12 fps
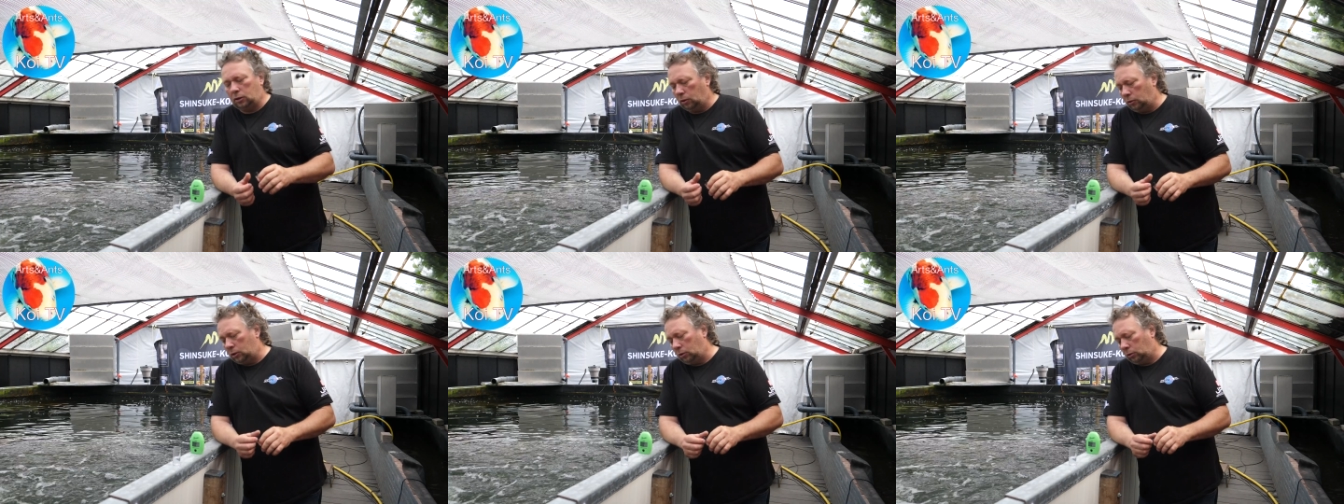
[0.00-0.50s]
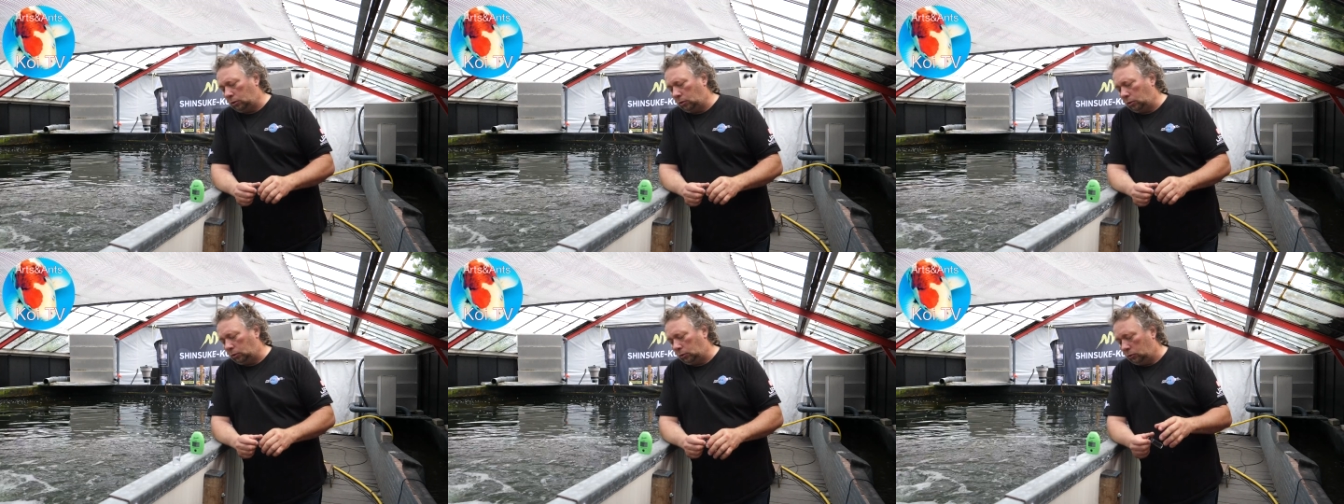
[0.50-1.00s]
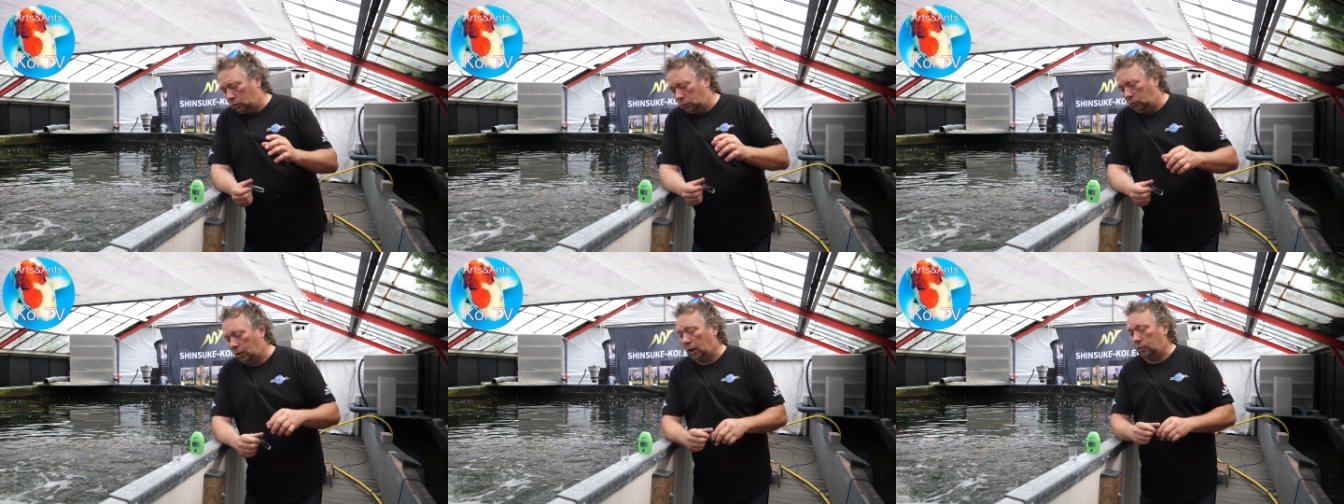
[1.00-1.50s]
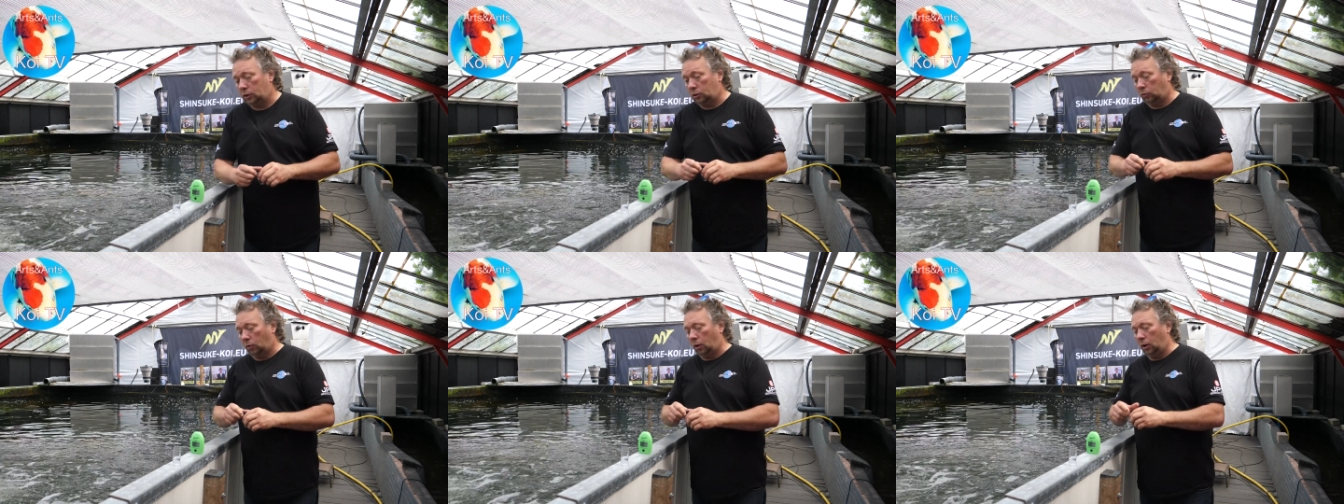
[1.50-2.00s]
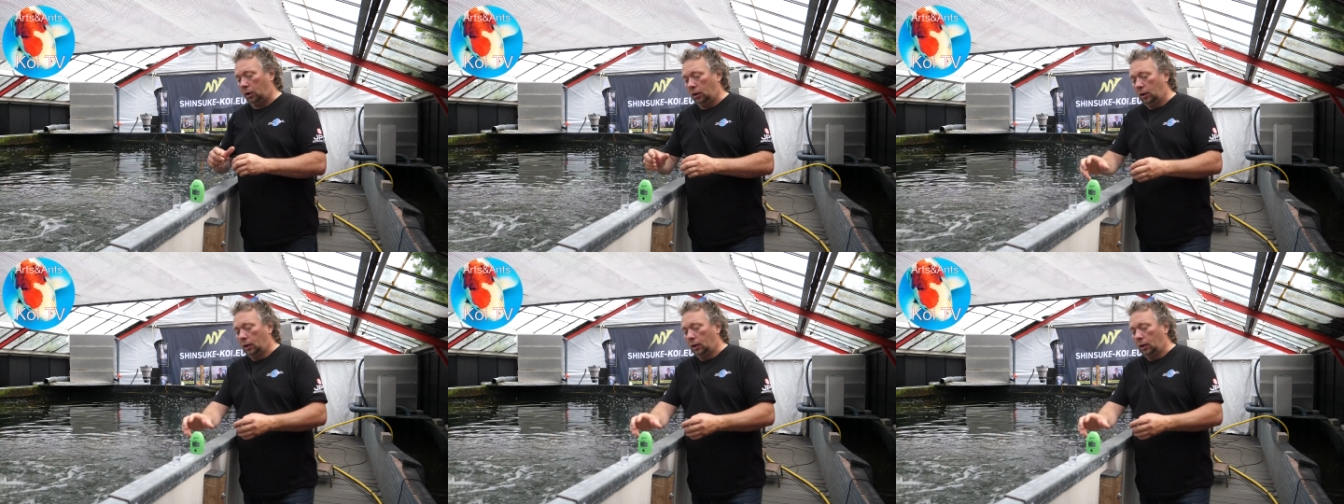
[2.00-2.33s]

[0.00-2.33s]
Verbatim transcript: So it's not, not good. So now it's dry.